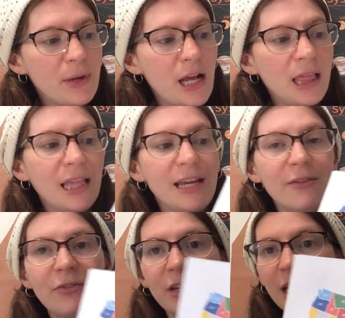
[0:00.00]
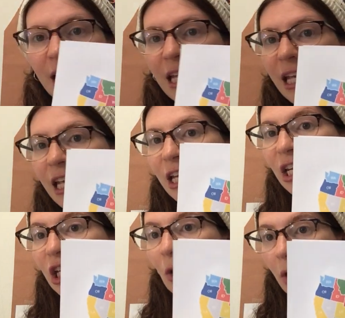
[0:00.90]
all live in
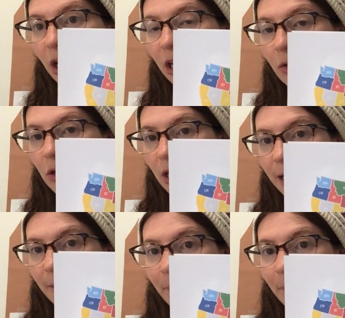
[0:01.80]
New York usually.